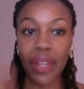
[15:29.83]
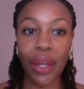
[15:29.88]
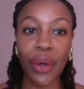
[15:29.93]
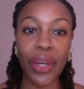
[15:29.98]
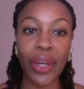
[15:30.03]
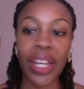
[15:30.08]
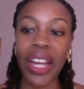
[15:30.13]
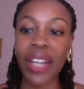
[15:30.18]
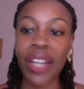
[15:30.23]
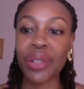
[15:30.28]

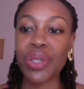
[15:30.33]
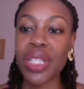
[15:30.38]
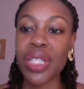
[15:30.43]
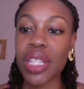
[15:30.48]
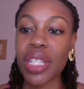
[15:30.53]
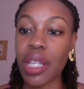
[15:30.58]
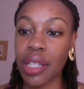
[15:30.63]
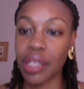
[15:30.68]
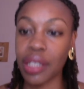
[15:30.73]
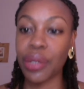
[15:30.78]
Okay, I don't
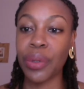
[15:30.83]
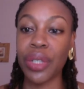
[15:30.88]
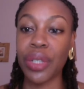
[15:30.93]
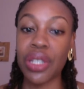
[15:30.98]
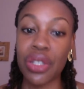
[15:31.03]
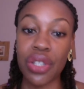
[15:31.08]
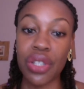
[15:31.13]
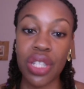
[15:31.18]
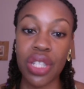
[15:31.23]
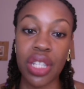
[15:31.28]
see any
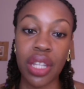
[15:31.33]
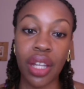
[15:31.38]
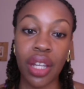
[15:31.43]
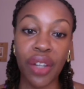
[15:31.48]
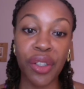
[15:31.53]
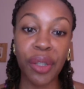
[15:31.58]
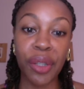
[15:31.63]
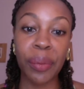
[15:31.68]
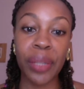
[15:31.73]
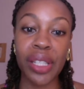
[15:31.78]
questions in the
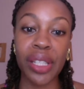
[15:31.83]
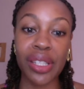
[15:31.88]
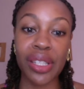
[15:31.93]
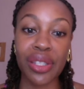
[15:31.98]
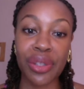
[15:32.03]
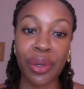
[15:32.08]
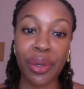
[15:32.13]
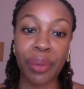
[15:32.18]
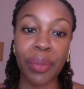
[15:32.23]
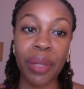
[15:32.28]

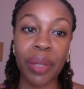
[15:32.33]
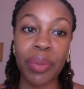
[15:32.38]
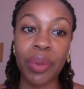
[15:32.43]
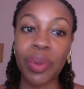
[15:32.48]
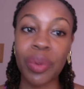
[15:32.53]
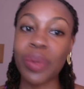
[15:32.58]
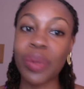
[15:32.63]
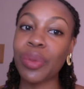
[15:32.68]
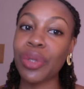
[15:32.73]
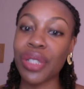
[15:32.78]
comments, so maybe
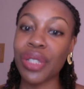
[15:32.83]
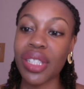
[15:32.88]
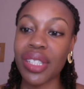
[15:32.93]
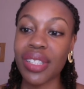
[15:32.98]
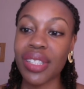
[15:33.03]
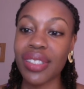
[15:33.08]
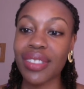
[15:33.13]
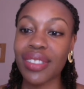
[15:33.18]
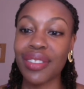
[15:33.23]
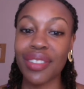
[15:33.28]
we
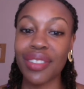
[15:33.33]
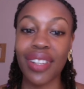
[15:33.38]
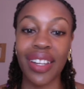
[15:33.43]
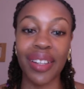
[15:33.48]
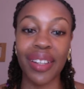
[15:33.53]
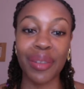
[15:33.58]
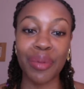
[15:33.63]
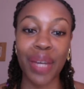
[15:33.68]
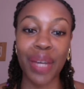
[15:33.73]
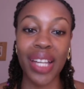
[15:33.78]
won't
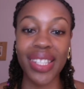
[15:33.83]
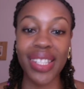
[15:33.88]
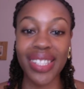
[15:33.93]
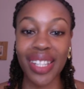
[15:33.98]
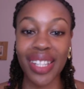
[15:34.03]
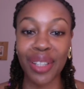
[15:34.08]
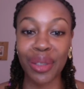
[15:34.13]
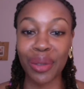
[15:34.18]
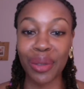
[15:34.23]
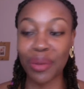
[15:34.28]

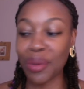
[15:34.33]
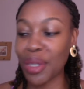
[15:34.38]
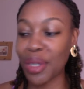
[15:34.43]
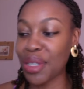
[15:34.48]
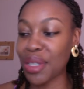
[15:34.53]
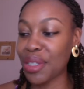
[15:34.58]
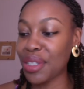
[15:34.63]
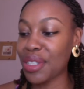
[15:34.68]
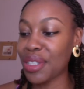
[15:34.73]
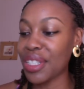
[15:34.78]
answer a lot of
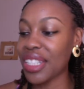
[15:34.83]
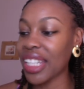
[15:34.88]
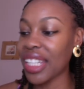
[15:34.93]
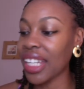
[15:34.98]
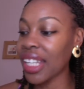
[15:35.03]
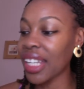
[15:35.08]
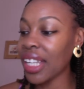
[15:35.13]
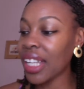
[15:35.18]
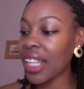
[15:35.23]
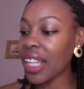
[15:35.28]
questions
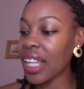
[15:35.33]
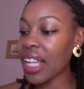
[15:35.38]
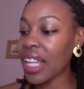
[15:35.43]
today.